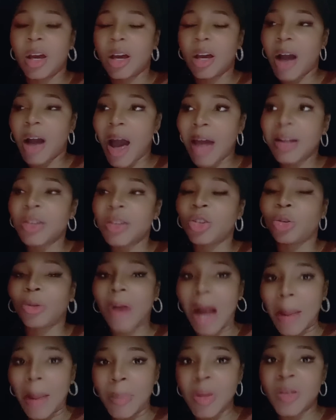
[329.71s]
God is
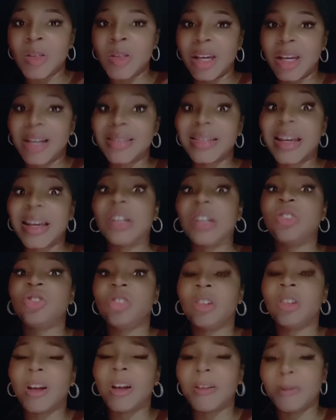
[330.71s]
grabbing the
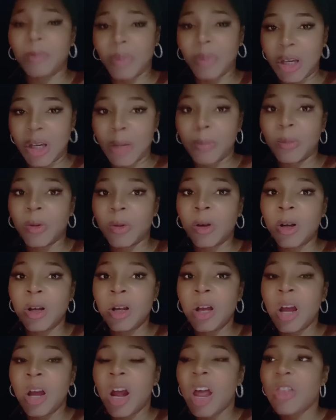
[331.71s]
attention of
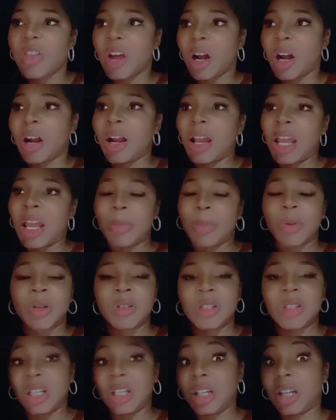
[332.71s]
people that are able
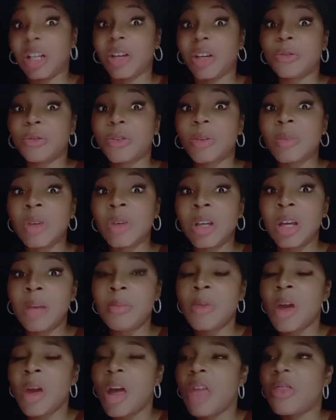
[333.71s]
to hear from
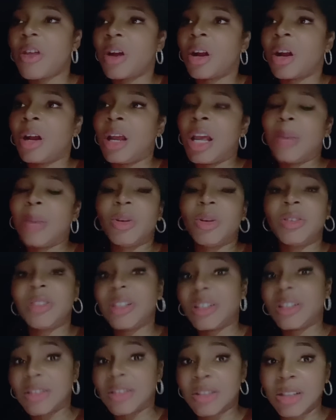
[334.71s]
him, that are able
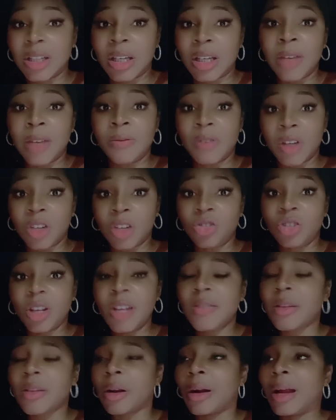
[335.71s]
to see
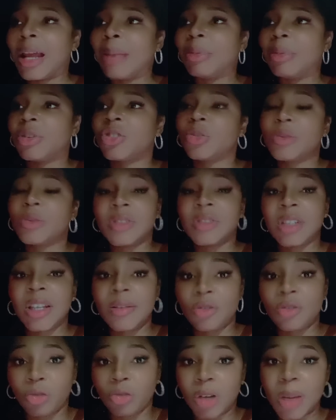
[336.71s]
visions, that are able to
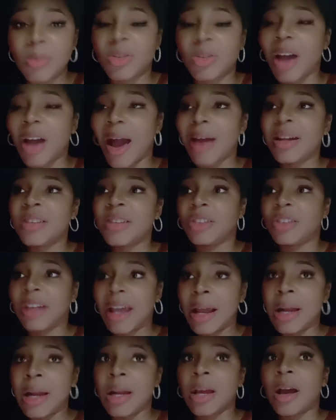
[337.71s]
receive dreams. God is
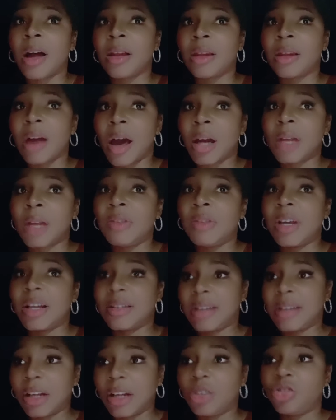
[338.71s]
gaining a lot of the
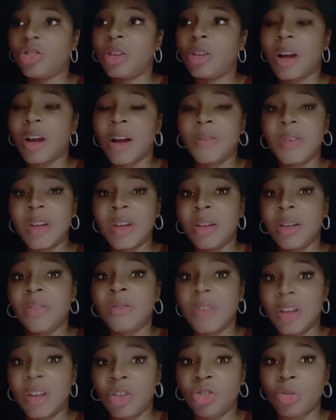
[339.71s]
attention of
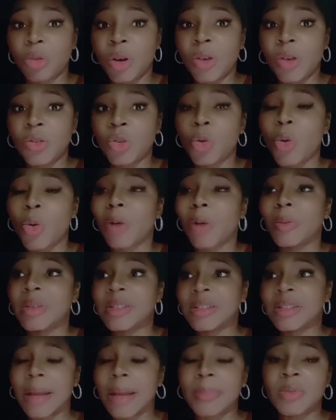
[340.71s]
individuals who are
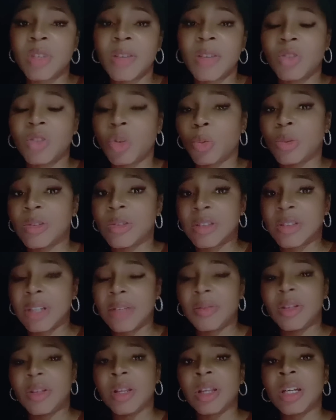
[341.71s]
receptive to
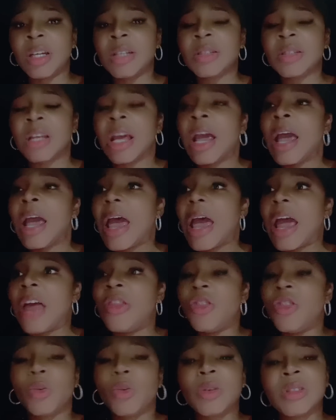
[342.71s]
receiving this,
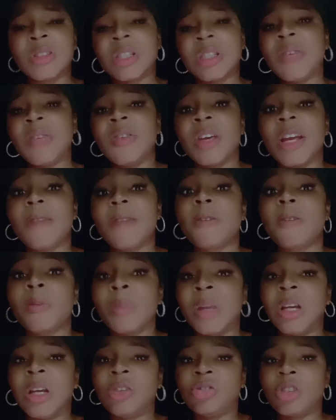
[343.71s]
and they're receiving
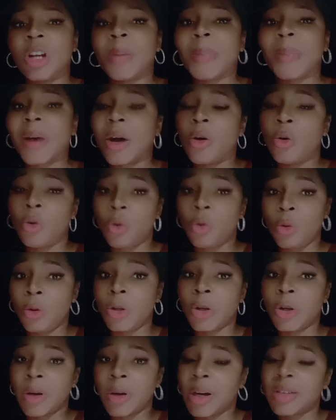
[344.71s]
information about who
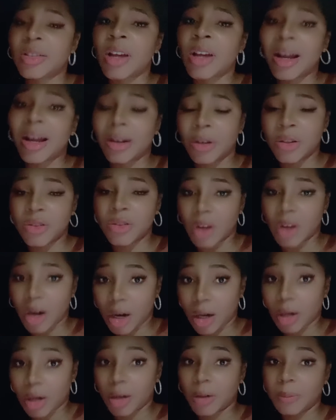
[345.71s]
your attackers
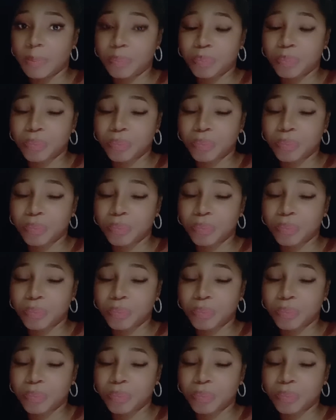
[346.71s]
are.